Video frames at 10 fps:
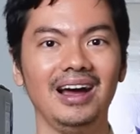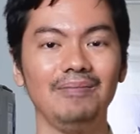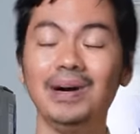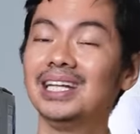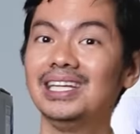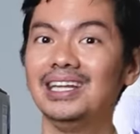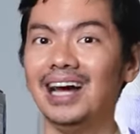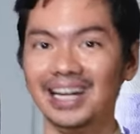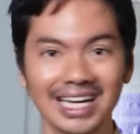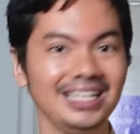But
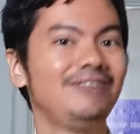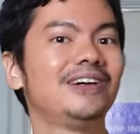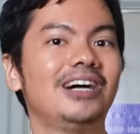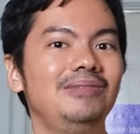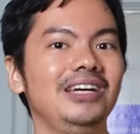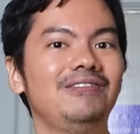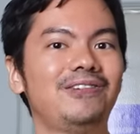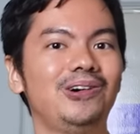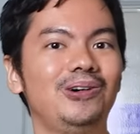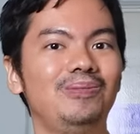again, if you're coming
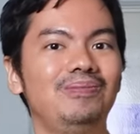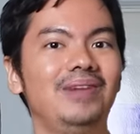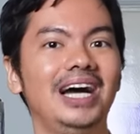from